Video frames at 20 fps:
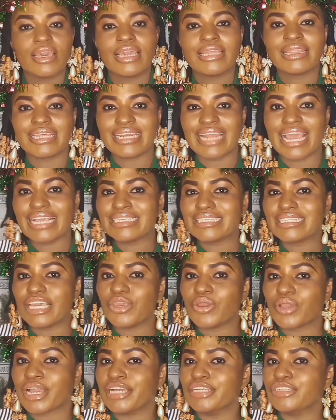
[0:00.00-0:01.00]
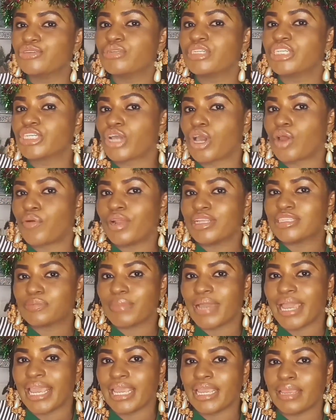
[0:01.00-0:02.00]
The next day you can do decorate
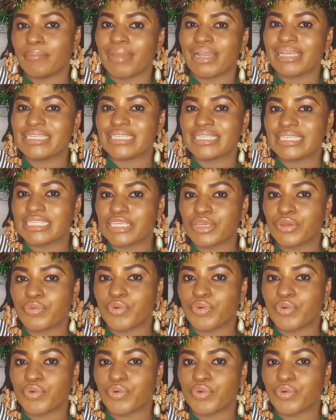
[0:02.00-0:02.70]
my my sitting